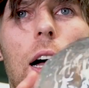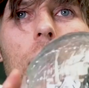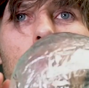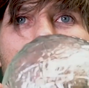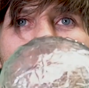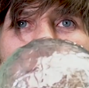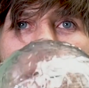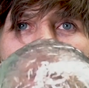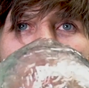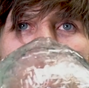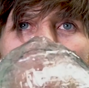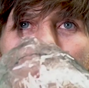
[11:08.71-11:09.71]
And it's
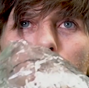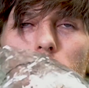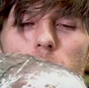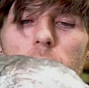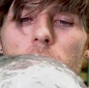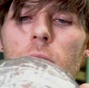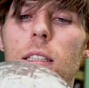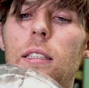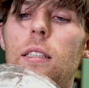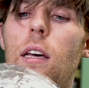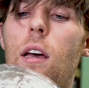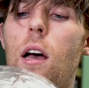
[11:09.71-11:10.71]
got the
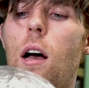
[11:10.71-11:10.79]
markings